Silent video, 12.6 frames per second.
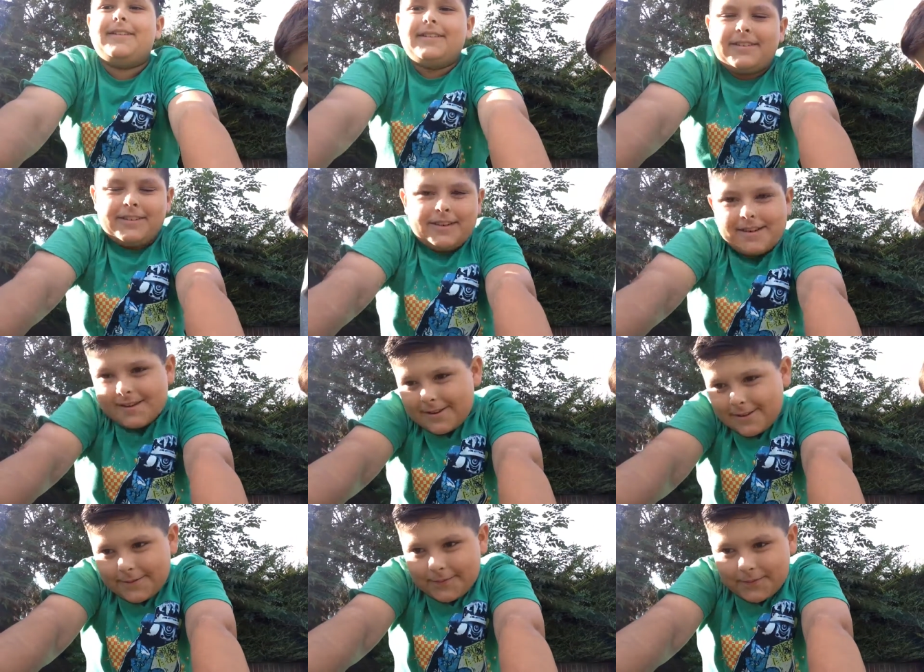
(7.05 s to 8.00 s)

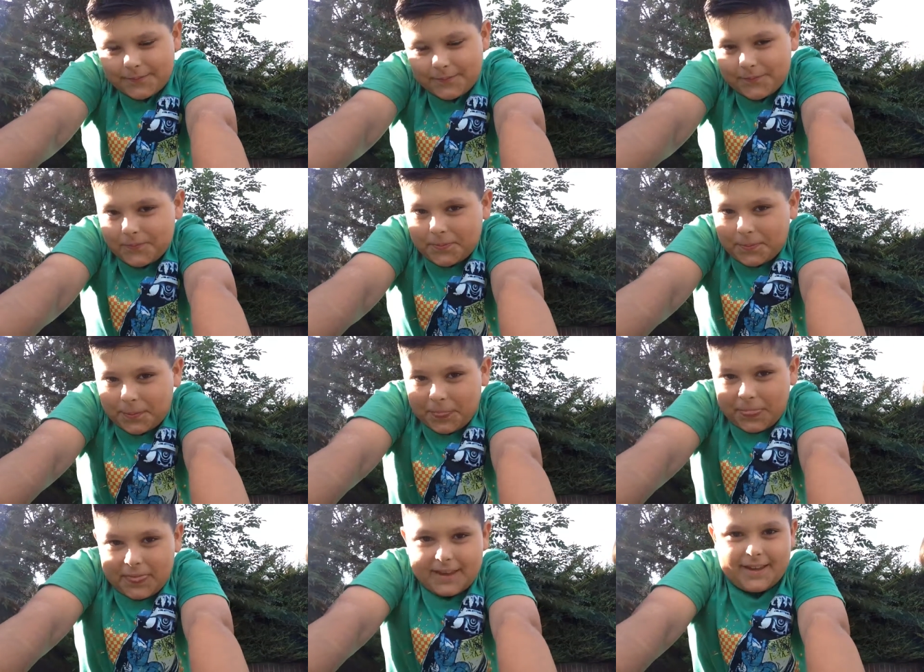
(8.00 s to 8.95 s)
So,
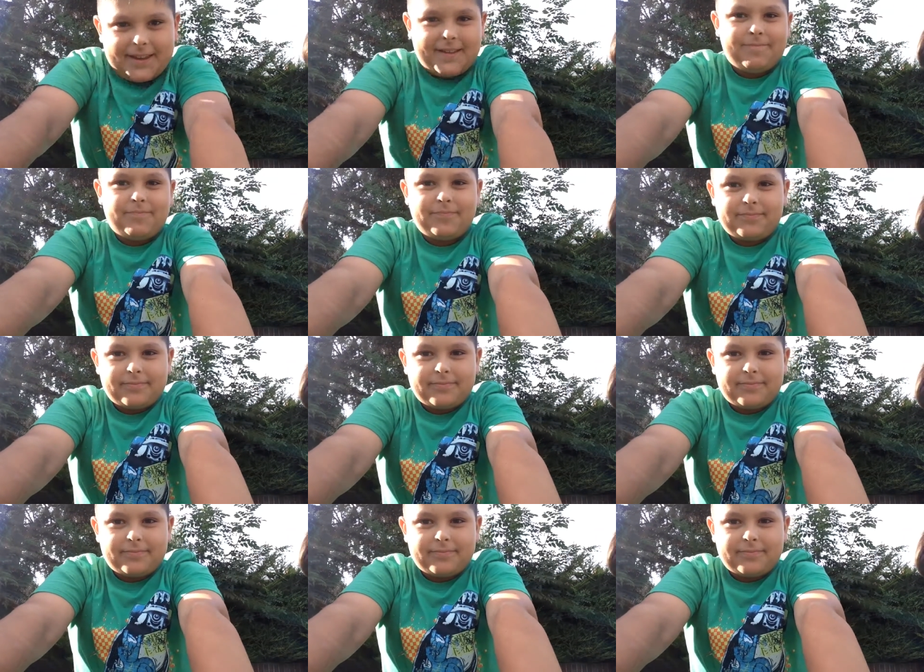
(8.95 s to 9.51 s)
I'm